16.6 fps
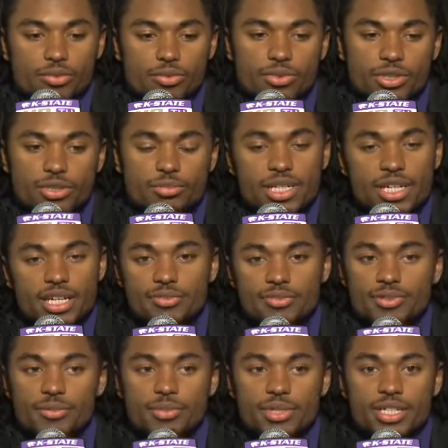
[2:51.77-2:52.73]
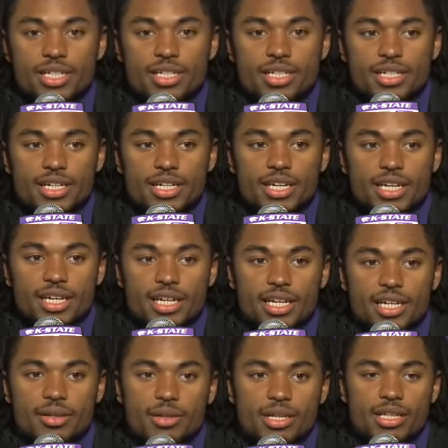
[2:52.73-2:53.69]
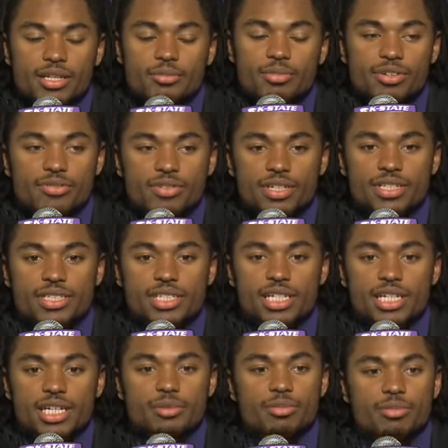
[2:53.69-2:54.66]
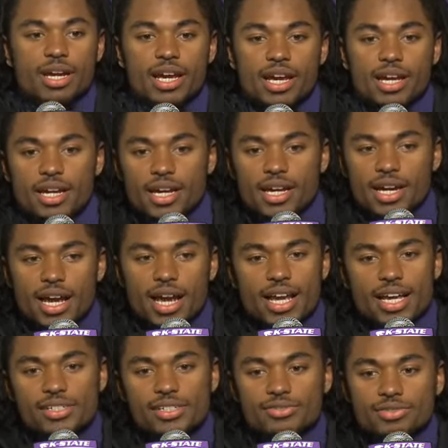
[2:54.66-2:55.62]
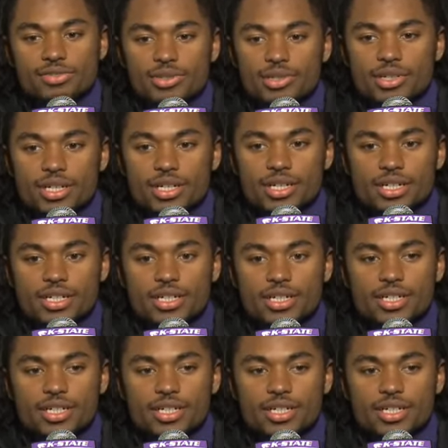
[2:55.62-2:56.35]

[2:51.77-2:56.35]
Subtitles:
was big for me, and I think big for the team. As for